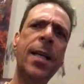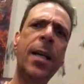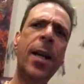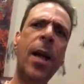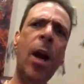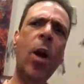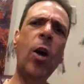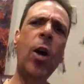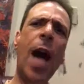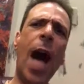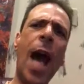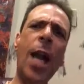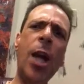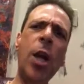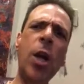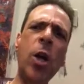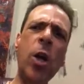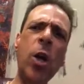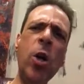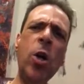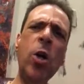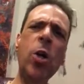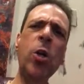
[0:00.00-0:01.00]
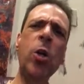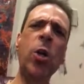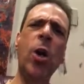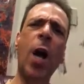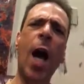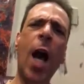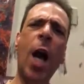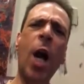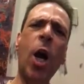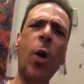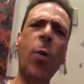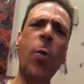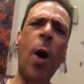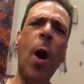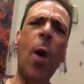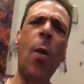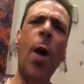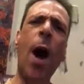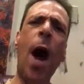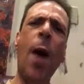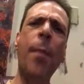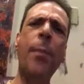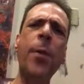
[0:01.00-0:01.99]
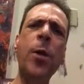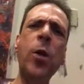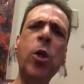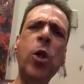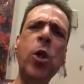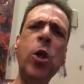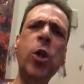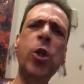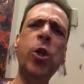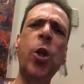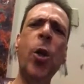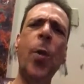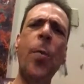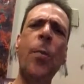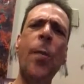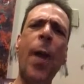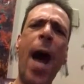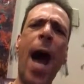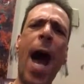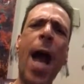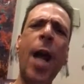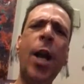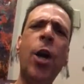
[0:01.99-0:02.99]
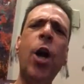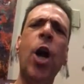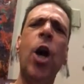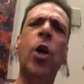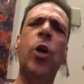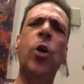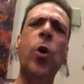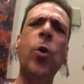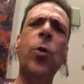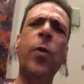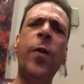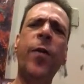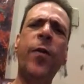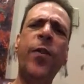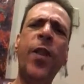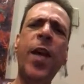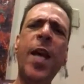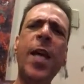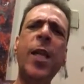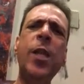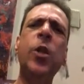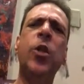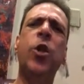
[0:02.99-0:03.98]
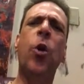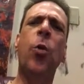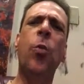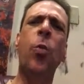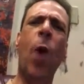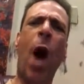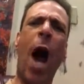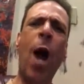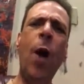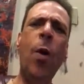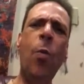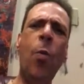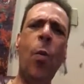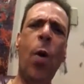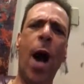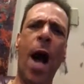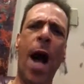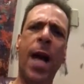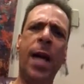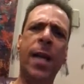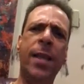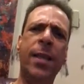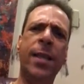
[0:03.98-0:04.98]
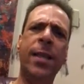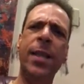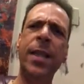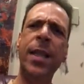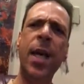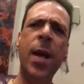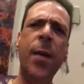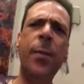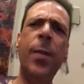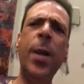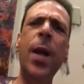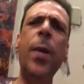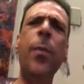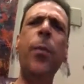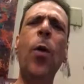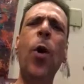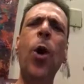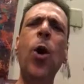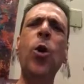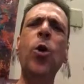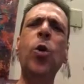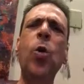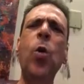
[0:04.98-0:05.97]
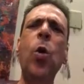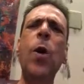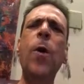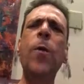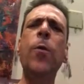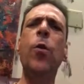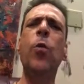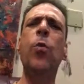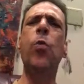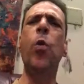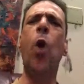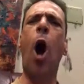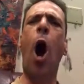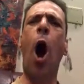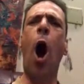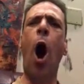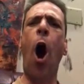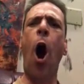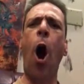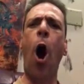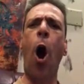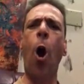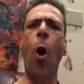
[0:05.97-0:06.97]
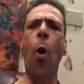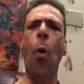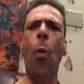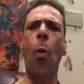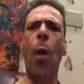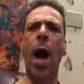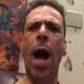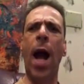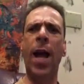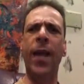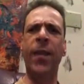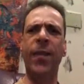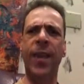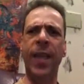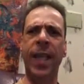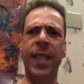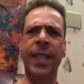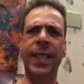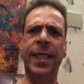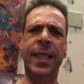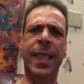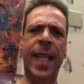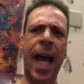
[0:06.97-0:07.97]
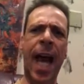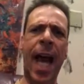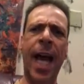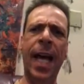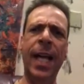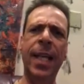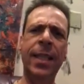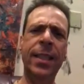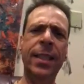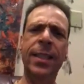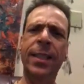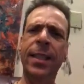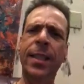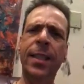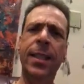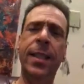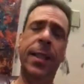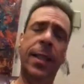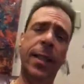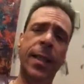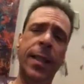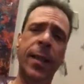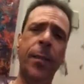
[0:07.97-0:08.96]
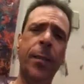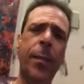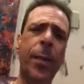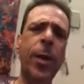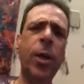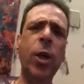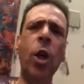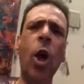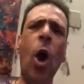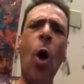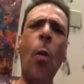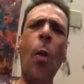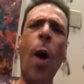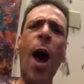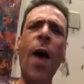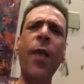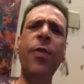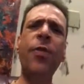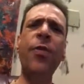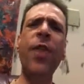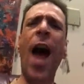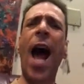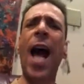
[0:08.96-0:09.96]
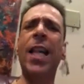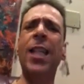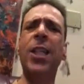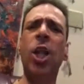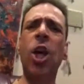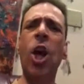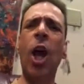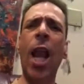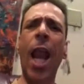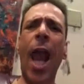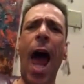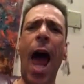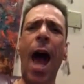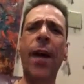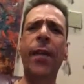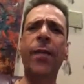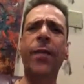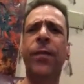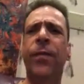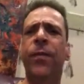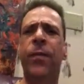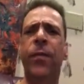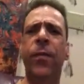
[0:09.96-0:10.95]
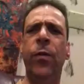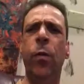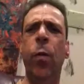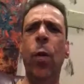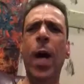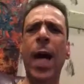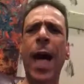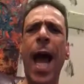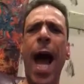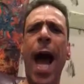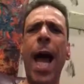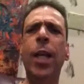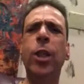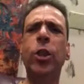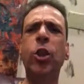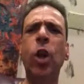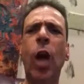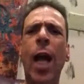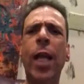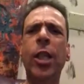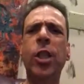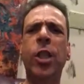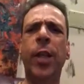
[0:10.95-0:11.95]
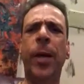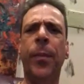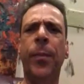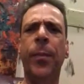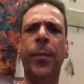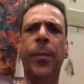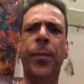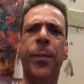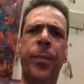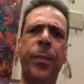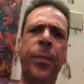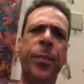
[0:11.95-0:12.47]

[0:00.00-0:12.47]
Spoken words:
You know, you gotta grow up and use your manner and do the things the right way. People are doing the wrong way these days. But you know what? Fact their life. We can't judge them.